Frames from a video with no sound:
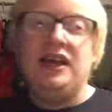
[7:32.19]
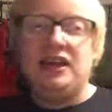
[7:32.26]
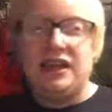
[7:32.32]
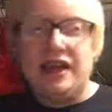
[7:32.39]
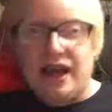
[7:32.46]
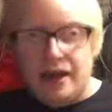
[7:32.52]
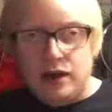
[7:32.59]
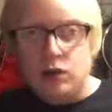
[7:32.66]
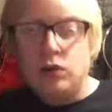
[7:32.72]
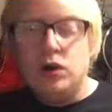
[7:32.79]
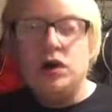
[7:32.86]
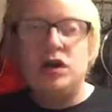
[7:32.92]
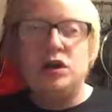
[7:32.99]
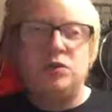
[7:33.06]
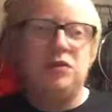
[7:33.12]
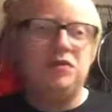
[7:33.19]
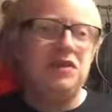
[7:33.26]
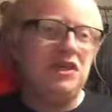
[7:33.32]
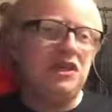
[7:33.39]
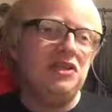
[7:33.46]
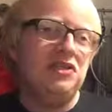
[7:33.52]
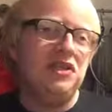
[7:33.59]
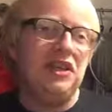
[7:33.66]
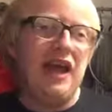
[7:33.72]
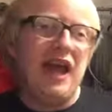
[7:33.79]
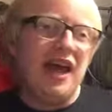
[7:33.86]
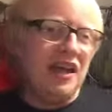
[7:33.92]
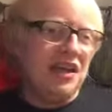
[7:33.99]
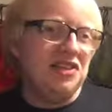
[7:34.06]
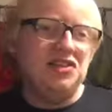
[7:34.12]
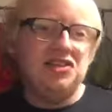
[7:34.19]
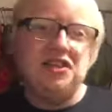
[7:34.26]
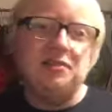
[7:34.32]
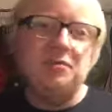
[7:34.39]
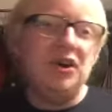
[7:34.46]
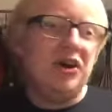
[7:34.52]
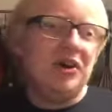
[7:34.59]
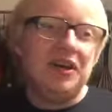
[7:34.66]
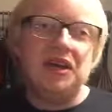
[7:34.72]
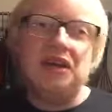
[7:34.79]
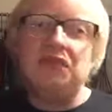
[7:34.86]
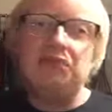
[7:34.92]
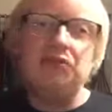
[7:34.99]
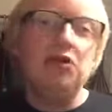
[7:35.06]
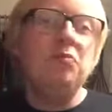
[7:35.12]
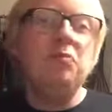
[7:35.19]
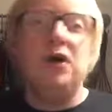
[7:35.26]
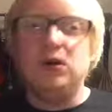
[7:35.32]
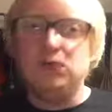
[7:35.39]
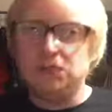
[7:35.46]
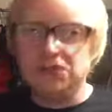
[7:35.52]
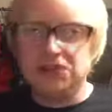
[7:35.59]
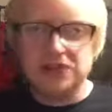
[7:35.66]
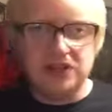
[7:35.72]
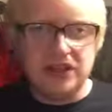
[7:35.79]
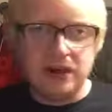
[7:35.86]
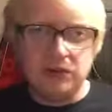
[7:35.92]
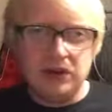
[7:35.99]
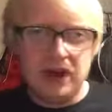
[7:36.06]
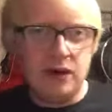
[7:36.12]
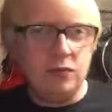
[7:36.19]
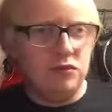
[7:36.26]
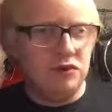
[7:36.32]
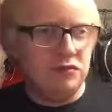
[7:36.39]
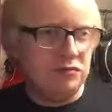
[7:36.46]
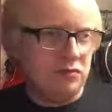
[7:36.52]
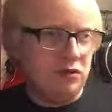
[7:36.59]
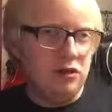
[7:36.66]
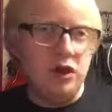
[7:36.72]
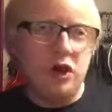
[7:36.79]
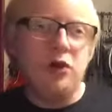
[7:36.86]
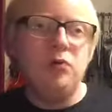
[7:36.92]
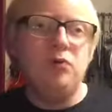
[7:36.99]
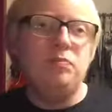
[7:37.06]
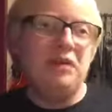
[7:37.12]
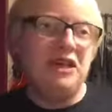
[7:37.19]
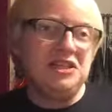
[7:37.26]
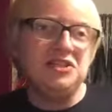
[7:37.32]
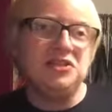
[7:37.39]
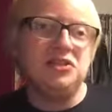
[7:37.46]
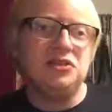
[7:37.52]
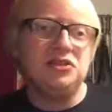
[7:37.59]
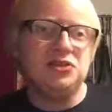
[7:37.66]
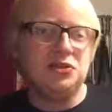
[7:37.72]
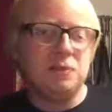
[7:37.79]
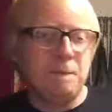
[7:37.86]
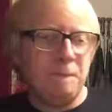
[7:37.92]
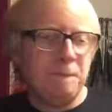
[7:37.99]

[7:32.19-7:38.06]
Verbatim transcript: now with these like hazy, murky fruit bombs that we get with low bitterness.